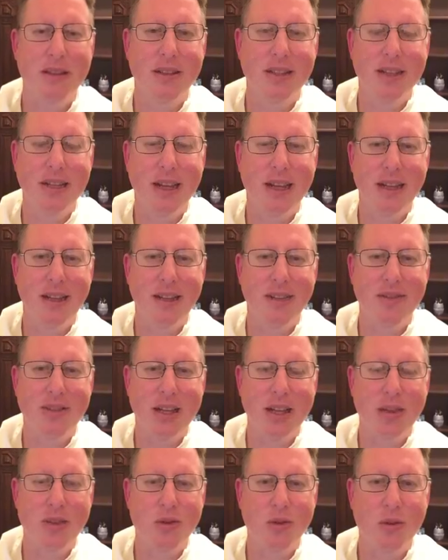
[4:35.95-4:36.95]
denial of
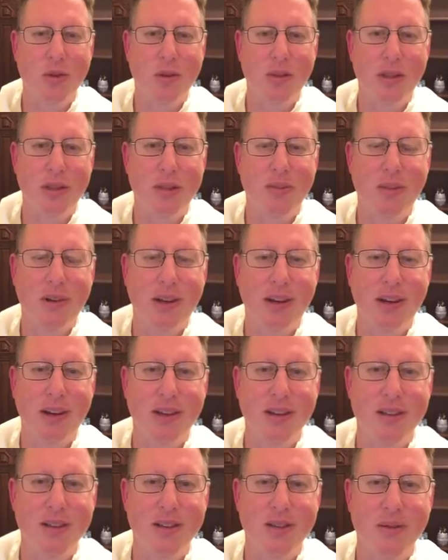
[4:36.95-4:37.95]
sexual
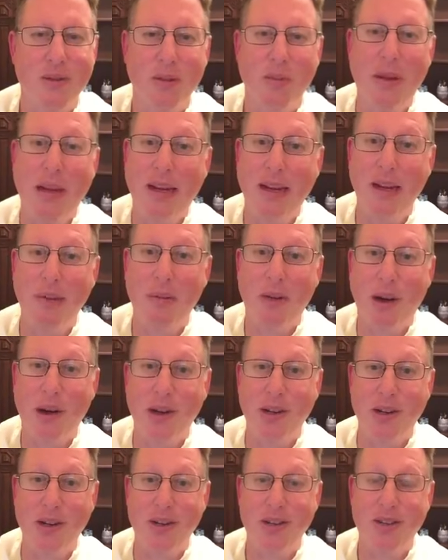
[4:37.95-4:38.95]
experience with any
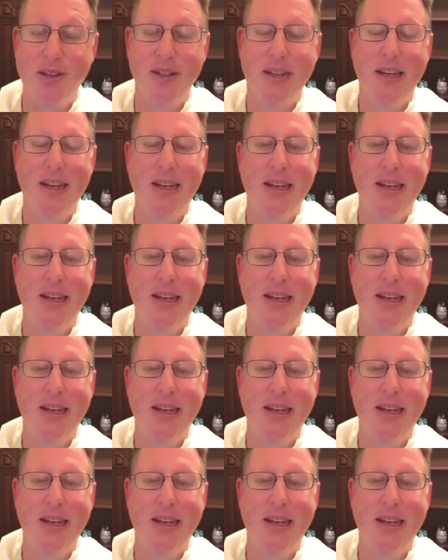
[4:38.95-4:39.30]
partners.